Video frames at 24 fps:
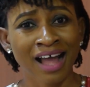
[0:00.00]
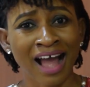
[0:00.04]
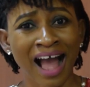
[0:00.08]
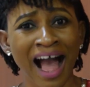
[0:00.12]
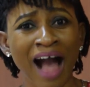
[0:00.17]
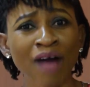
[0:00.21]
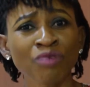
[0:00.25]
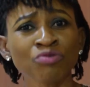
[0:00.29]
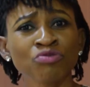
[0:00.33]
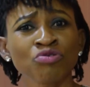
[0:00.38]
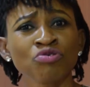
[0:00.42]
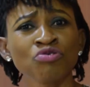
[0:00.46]

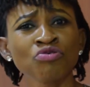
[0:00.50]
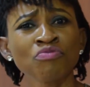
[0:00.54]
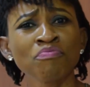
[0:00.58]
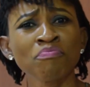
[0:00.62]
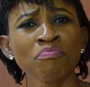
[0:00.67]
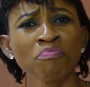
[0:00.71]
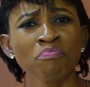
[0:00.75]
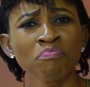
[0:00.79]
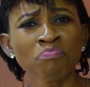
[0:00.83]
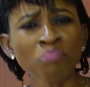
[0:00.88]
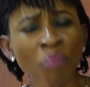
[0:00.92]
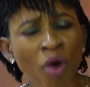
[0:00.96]
How do you
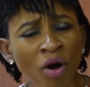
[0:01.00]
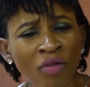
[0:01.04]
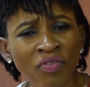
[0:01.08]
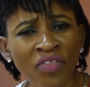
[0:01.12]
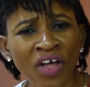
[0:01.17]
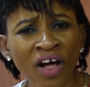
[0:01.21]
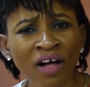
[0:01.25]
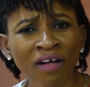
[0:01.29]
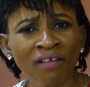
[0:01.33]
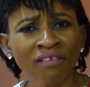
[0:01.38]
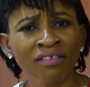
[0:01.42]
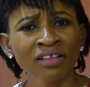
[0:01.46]

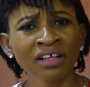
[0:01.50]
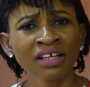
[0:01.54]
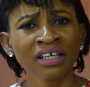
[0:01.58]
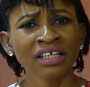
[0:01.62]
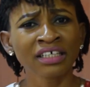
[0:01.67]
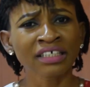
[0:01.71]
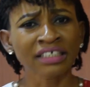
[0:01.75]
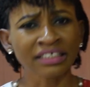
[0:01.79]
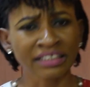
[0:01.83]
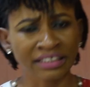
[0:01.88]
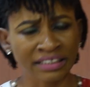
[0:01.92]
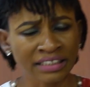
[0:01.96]
model
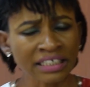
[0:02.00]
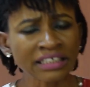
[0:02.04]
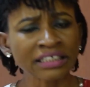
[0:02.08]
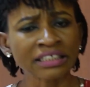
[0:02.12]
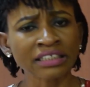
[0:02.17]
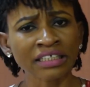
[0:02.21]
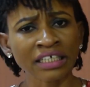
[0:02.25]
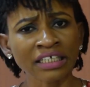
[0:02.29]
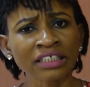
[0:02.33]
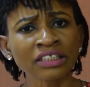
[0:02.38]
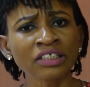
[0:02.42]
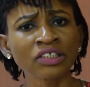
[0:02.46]

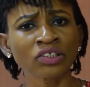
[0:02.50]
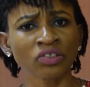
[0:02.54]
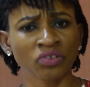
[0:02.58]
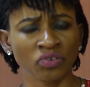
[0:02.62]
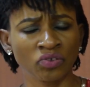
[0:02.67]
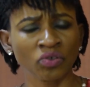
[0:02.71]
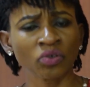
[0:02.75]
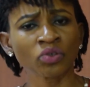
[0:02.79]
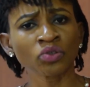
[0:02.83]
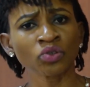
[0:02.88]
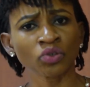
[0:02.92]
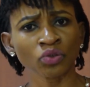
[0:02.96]
these things
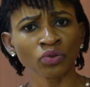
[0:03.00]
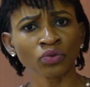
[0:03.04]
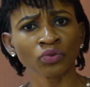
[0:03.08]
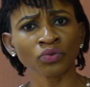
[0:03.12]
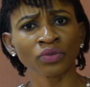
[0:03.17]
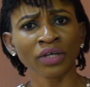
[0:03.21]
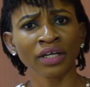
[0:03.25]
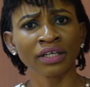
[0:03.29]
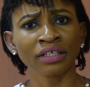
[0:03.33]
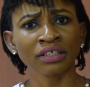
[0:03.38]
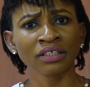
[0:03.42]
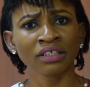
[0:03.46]
to your
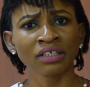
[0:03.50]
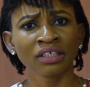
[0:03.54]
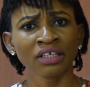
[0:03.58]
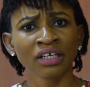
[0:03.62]
children?